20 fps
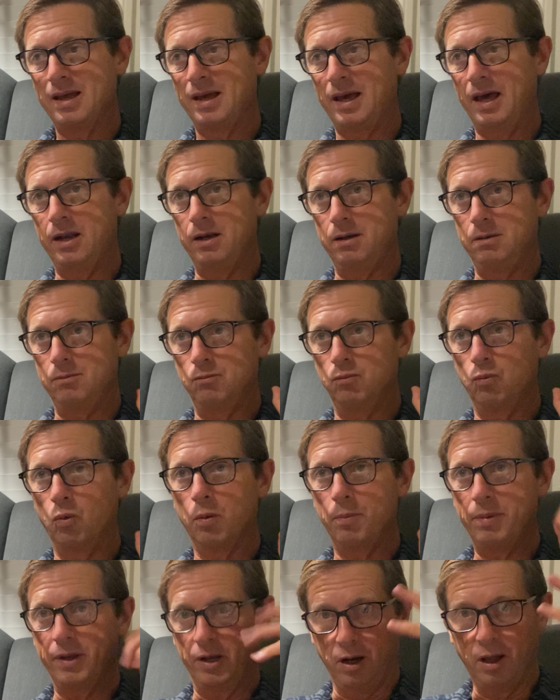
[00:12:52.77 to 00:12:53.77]
And we're
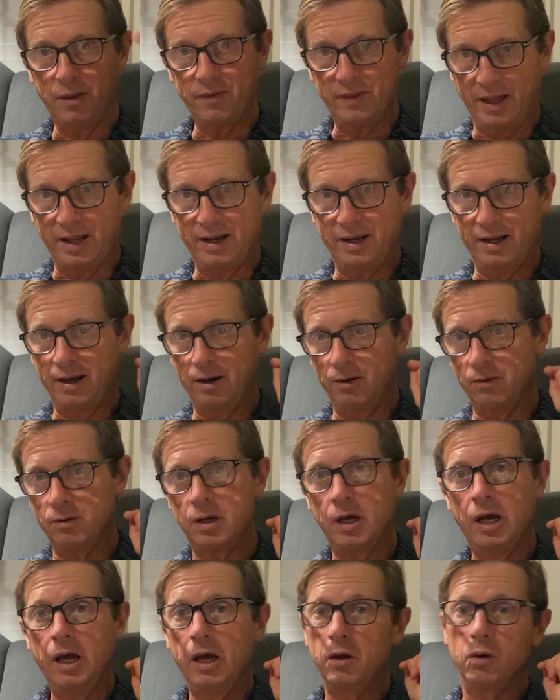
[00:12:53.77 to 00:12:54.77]
beyond that now.
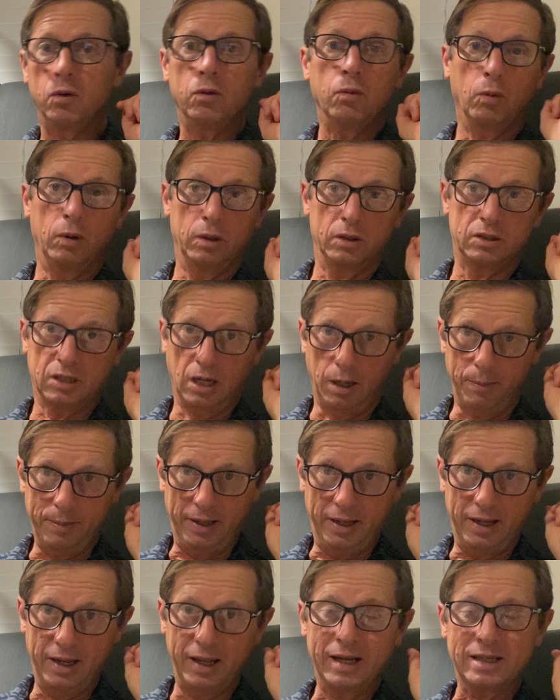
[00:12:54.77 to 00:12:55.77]
What's
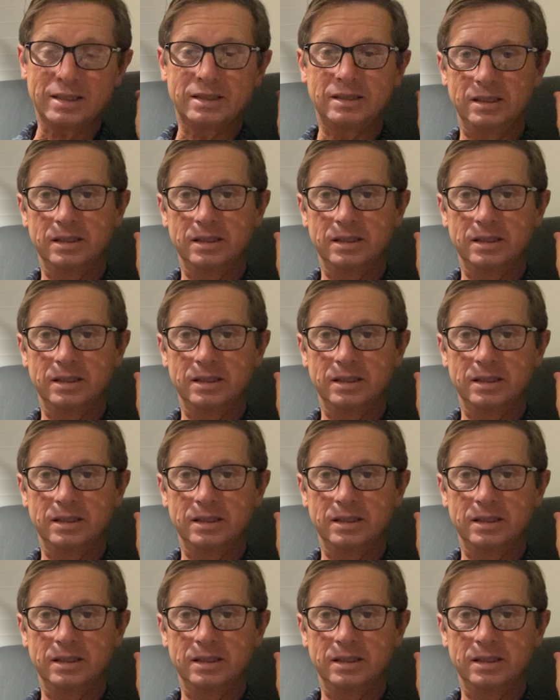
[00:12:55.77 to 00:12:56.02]
coming next